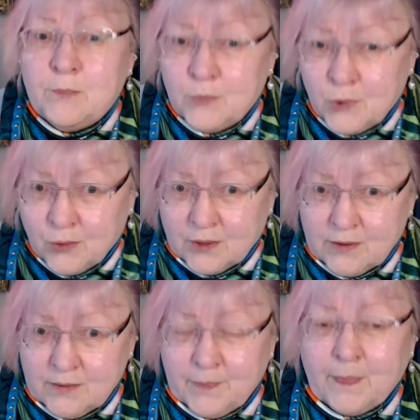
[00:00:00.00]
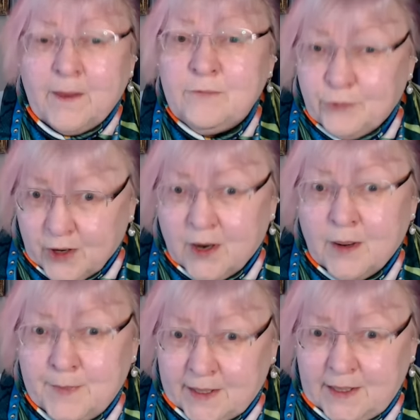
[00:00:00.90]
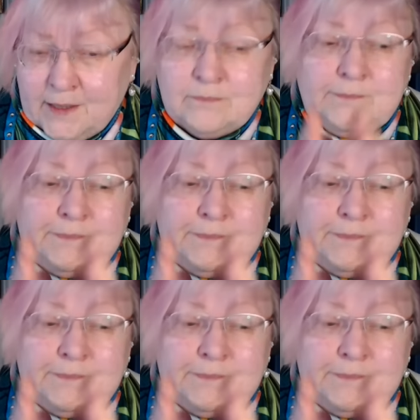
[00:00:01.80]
more for our money.